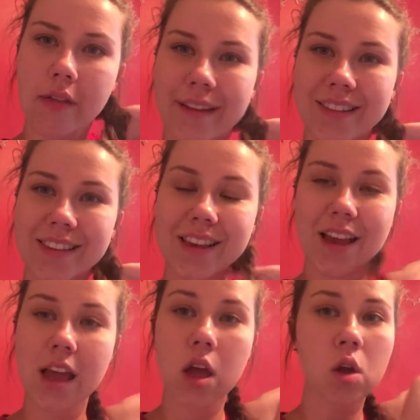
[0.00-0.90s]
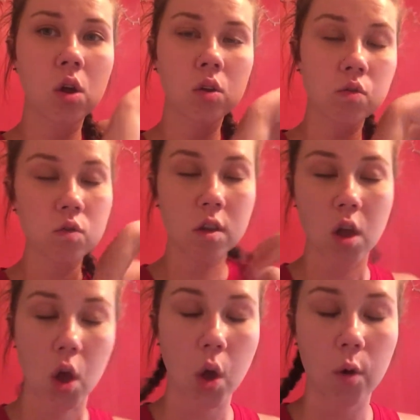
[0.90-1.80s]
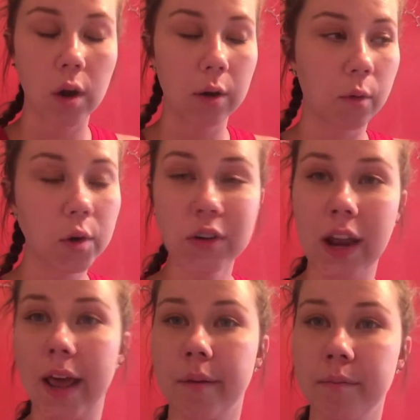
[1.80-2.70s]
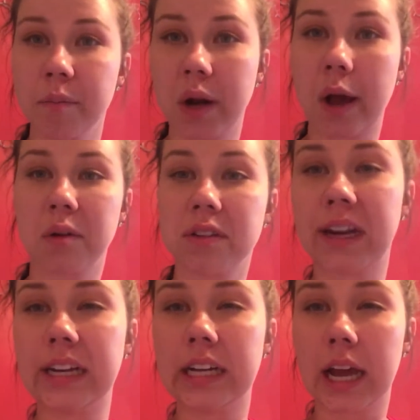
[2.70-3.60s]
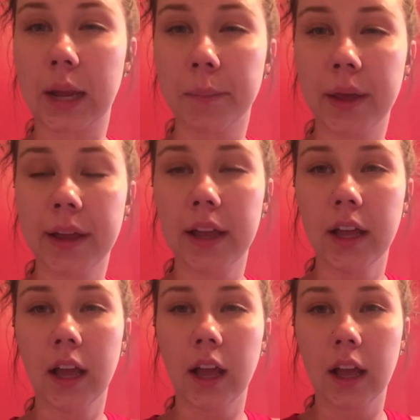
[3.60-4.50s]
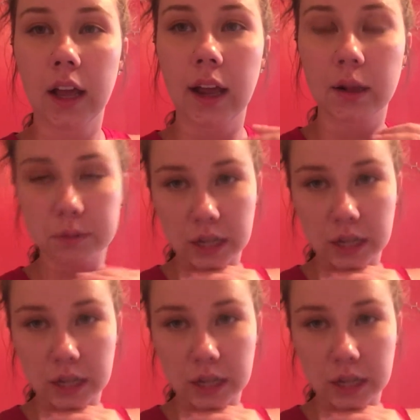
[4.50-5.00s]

that's what I wore today. But now it's nighttime and I'm